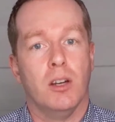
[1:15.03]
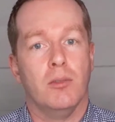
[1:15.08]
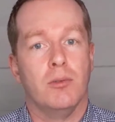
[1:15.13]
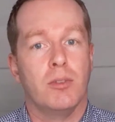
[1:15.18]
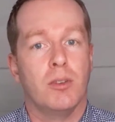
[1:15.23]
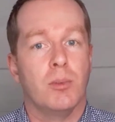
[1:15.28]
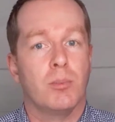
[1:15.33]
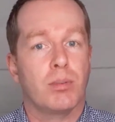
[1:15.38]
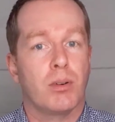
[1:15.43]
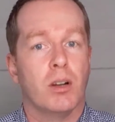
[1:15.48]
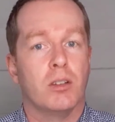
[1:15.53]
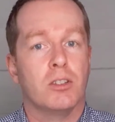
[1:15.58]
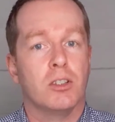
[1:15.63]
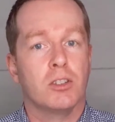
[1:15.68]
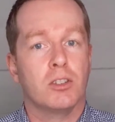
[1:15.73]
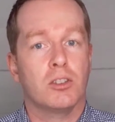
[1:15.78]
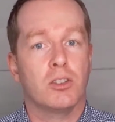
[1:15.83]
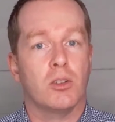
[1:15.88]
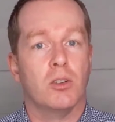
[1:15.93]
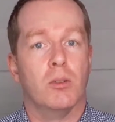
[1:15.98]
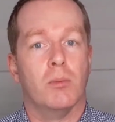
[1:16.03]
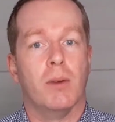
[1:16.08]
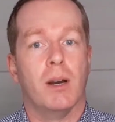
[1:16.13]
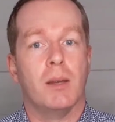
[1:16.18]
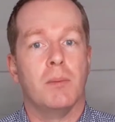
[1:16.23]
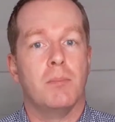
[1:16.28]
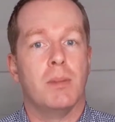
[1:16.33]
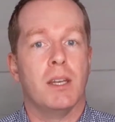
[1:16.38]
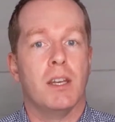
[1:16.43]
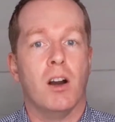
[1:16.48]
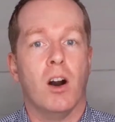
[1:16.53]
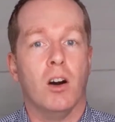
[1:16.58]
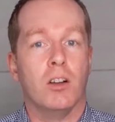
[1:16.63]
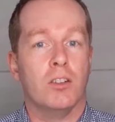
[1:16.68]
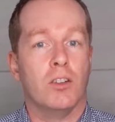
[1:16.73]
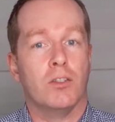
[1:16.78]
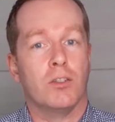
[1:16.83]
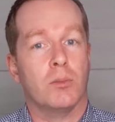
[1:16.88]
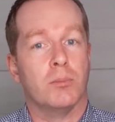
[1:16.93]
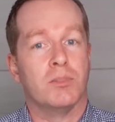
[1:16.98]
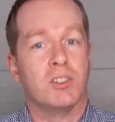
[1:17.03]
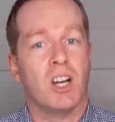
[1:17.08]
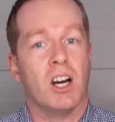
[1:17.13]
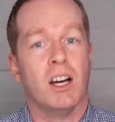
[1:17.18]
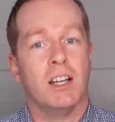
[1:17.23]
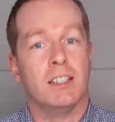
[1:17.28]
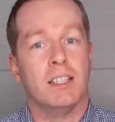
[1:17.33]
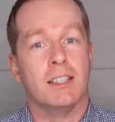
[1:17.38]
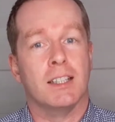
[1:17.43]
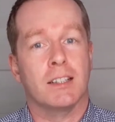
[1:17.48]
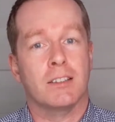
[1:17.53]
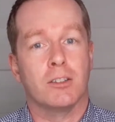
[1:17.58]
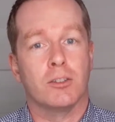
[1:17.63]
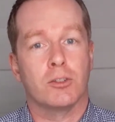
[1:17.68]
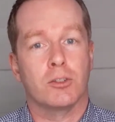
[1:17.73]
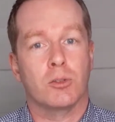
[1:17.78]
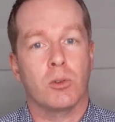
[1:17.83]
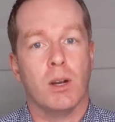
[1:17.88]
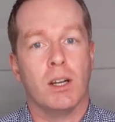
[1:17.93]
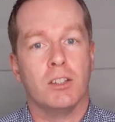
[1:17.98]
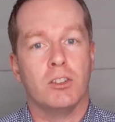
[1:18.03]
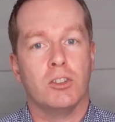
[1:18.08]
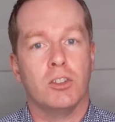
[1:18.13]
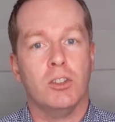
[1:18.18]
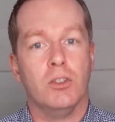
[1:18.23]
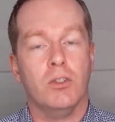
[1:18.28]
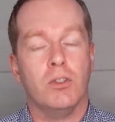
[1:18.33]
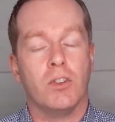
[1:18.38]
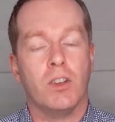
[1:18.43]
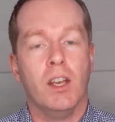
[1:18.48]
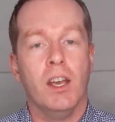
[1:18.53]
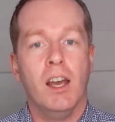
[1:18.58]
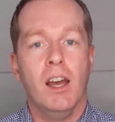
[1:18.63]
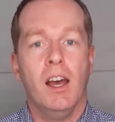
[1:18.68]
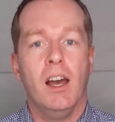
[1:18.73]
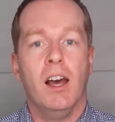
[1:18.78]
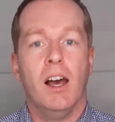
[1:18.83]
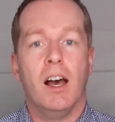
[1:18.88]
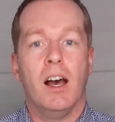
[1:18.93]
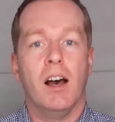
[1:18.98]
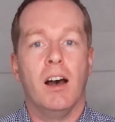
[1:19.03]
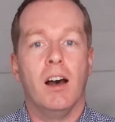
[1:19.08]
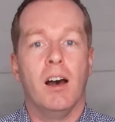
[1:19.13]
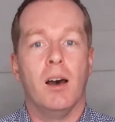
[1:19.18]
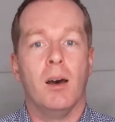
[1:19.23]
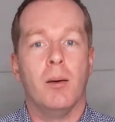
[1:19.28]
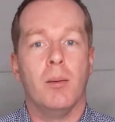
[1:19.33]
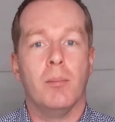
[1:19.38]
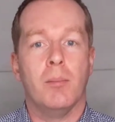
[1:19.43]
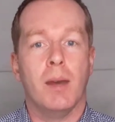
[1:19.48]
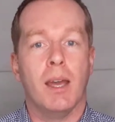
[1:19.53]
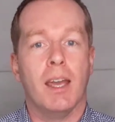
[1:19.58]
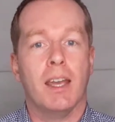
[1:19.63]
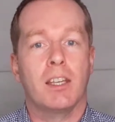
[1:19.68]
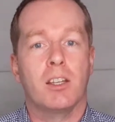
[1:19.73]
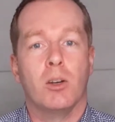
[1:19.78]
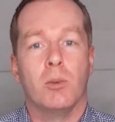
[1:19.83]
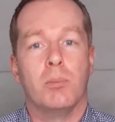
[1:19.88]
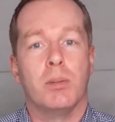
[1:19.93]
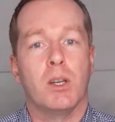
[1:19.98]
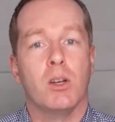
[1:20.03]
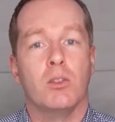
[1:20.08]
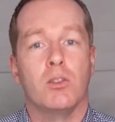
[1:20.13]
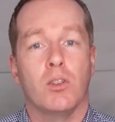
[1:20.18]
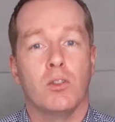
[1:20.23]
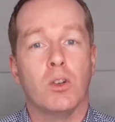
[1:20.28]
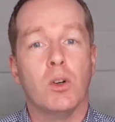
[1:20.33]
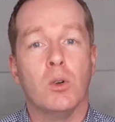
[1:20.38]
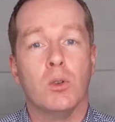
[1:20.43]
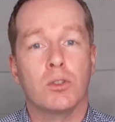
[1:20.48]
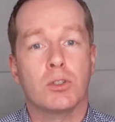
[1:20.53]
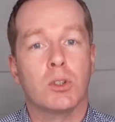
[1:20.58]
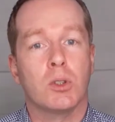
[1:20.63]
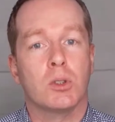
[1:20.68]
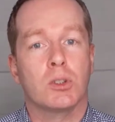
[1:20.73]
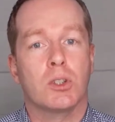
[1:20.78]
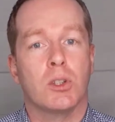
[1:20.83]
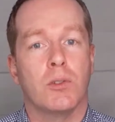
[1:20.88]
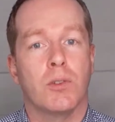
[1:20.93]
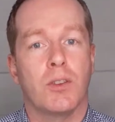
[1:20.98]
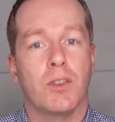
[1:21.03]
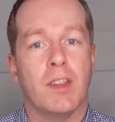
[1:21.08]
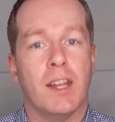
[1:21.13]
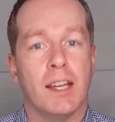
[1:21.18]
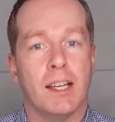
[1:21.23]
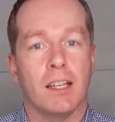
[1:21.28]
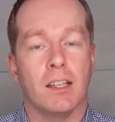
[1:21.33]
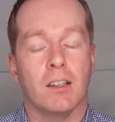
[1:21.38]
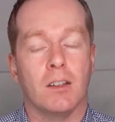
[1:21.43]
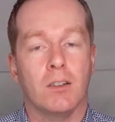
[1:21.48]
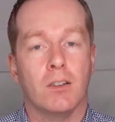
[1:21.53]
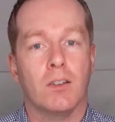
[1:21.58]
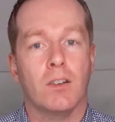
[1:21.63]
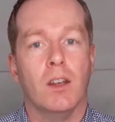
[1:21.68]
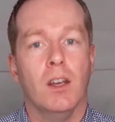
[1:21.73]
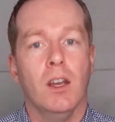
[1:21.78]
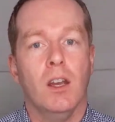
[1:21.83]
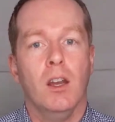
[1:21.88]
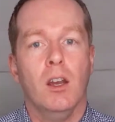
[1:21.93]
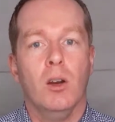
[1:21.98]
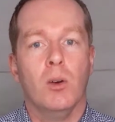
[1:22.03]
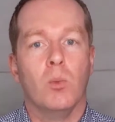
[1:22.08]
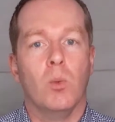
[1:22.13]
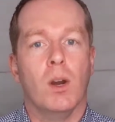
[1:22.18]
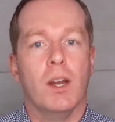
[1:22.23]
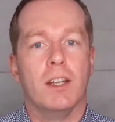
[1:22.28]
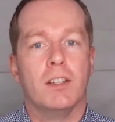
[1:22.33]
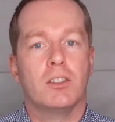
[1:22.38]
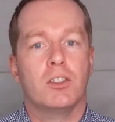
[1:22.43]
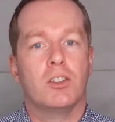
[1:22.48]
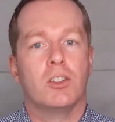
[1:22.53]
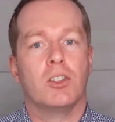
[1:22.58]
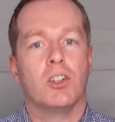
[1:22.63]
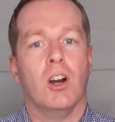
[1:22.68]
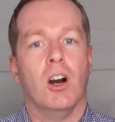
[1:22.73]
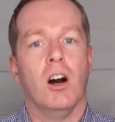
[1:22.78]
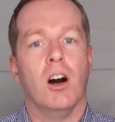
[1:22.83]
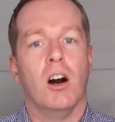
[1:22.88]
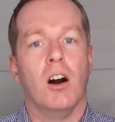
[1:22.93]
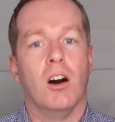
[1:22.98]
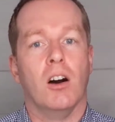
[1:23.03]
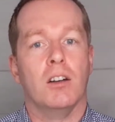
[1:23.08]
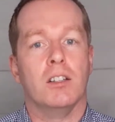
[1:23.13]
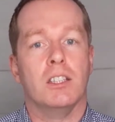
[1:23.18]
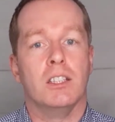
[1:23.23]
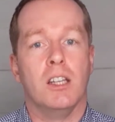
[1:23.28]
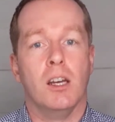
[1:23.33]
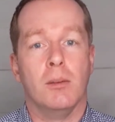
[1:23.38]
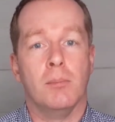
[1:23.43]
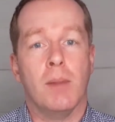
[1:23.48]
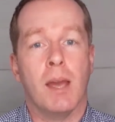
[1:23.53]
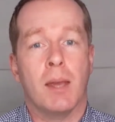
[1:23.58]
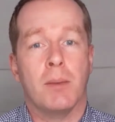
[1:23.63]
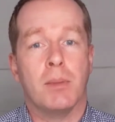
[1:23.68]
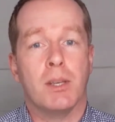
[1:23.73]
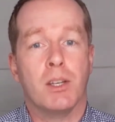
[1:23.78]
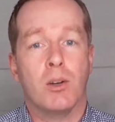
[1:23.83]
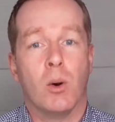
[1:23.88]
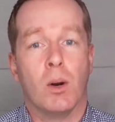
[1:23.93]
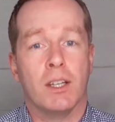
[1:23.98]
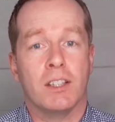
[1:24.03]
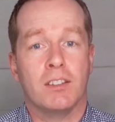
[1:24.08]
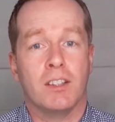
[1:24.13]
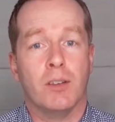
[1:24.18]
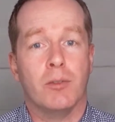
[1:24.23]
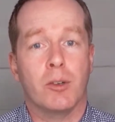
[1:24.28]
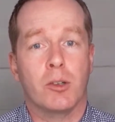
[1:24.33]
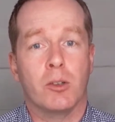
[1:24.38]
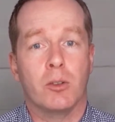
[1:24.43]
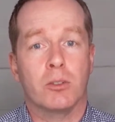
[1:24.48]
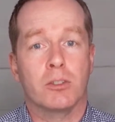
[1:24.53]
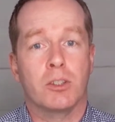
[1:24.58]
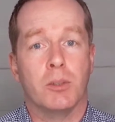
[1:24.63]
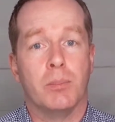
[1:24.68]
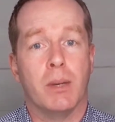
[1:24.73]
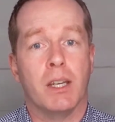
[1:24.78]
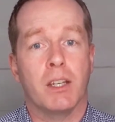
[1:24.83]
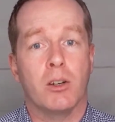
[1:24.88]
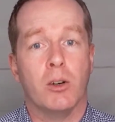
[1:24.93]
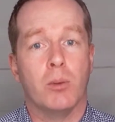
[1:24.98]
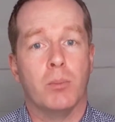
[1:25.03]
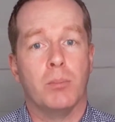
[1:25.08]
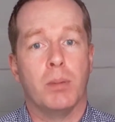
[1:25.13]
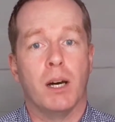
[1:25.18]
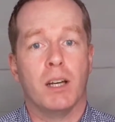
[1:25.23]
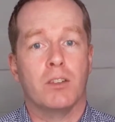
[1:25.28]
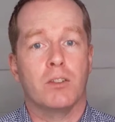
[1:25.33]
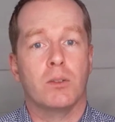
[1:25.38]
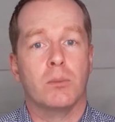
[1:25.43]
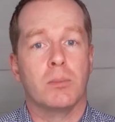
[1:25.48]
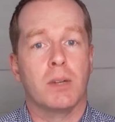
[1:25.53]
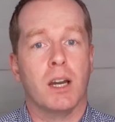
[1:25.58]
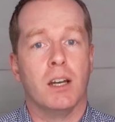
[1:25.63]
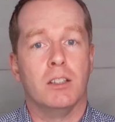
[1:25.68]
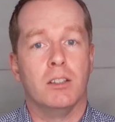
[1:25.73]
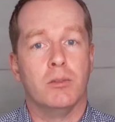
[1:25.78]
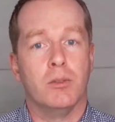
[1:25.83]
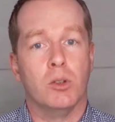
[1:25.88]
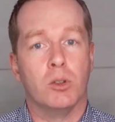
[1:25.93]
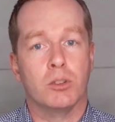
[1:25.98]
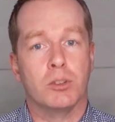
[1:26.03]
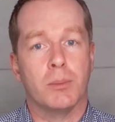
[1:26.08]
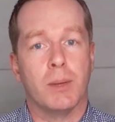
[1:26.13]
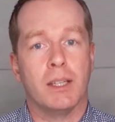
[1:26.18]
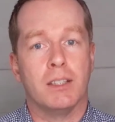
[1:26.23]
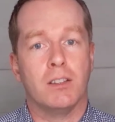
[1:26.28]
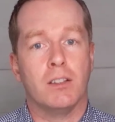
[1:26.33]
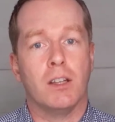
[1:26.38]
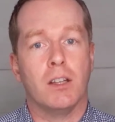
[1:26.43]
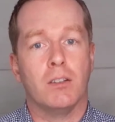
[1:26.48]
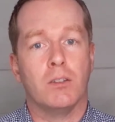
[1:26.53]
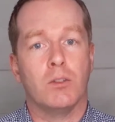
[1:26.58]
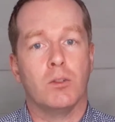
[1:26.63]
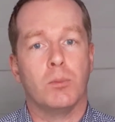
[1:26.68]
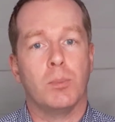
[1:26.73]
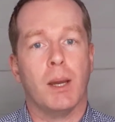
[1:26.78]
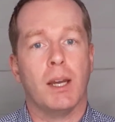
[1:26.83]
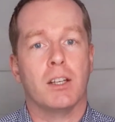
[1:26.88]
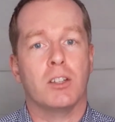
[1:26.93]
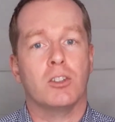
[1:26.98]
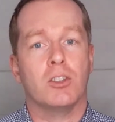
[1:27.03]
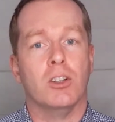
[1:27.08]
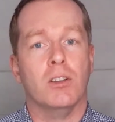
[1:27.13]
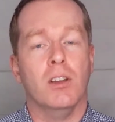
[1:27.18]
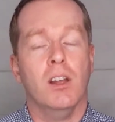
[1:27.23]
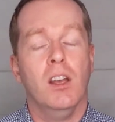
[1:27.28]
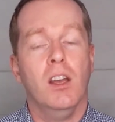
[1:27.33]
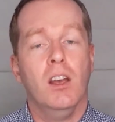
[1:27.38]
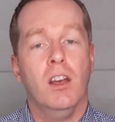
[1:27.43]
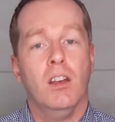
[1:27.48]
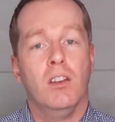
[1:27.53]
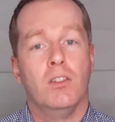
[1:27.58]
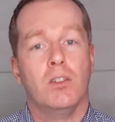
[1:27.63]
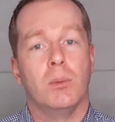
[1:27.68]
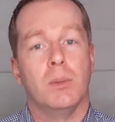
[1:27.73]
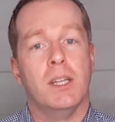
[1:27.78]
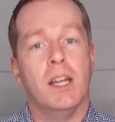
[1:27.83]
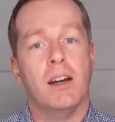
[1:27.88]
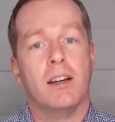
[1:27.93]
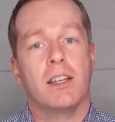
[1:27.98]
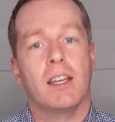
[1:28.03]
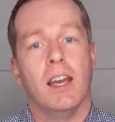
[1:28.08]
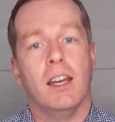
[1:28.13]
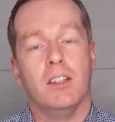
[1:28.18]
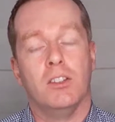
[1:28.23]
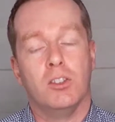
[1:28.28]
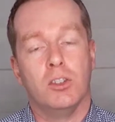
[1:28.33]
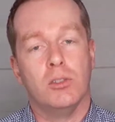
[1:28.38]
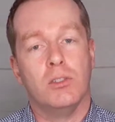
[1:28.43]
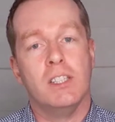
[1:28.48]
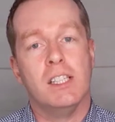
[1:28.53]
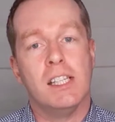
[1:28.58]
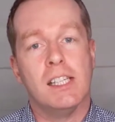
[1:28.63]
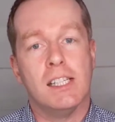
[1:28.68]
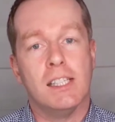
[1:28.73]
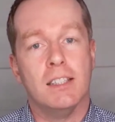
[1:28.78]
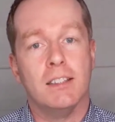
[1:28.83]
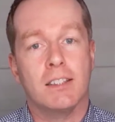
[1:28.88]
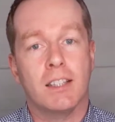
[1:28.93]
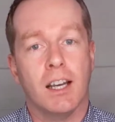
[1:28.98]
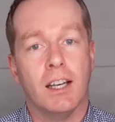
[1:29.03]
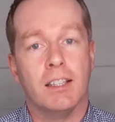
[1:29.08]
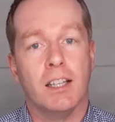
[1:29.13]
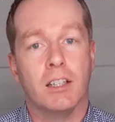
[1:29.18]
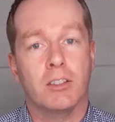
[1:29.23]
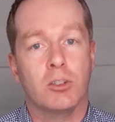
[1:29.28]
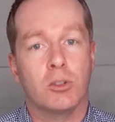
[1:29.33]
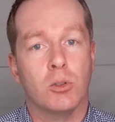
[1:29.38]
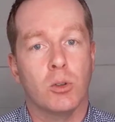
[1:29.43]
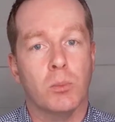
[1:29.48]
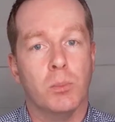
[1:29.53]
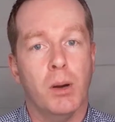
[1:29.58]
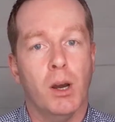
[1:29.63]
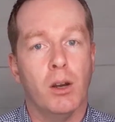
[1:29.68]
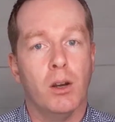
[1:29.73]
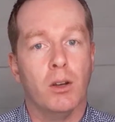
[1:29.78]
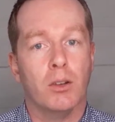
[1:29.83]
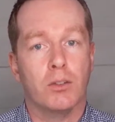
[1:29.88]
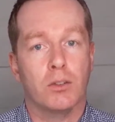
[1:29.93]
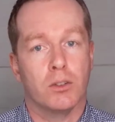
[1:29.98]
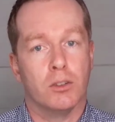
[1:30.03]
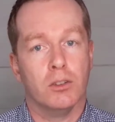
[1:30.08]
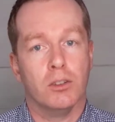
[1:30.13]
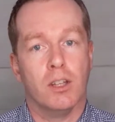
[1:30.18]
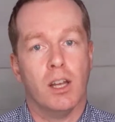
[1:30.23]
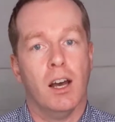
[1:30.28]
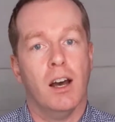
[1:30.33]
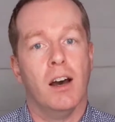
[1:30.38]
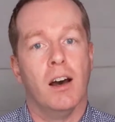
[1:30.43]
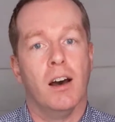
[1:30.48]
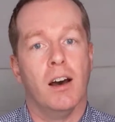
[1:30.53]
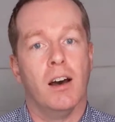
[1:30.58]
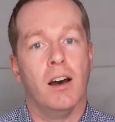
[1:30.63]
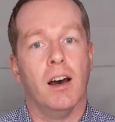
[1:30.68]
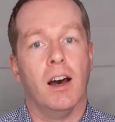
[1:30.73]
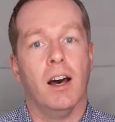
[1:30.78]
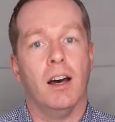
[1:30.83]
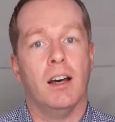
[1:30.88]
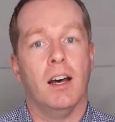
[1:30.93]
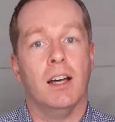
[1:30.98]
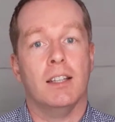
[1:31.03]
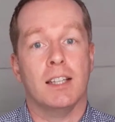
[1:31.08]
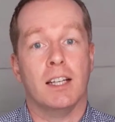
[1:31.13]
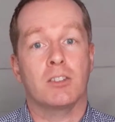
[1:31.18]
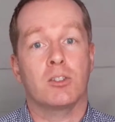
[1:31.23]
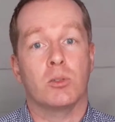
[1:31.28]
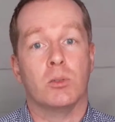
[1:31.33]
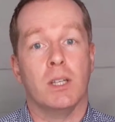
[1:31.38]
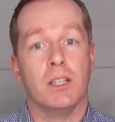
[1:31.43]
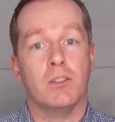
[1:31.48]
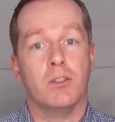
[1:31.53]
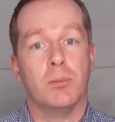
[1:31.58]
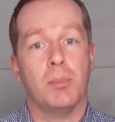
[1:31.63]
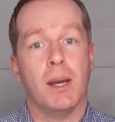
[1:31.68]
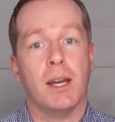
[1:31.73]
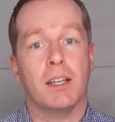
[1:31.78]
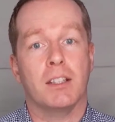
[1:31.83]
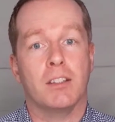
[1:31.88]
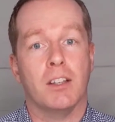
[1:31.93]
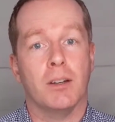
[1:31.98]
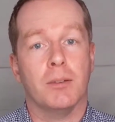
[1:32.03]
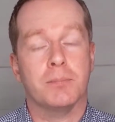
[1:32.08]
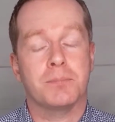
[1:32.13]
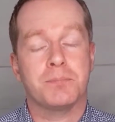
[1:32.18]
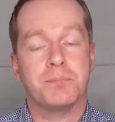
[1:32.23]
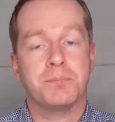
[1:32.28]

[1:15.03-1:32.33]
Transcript: the product, or it might be, are there some tiny little scratches? It could be, there's all sorts of things which are, you know, maybe quite difficult to pick up by some kind of automated inspection. So in that case, you need an actual person, an actual inspector.